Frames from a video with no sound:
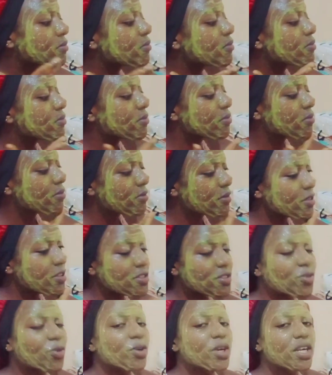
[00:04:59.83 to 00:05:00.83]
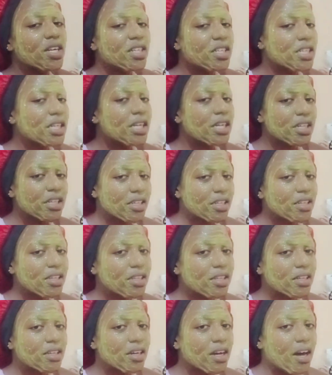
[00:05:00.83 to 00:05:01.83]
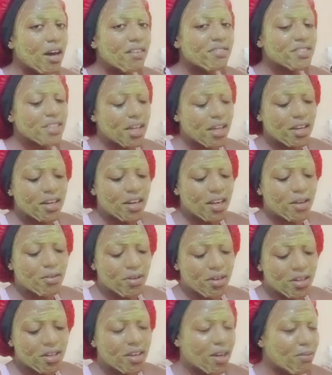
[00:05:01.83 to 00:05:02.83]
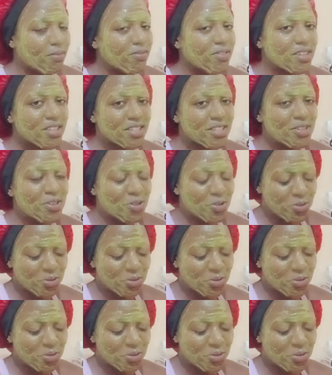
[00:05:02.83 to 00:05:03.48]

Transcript: is gonna dry after an hour, I'm very sure.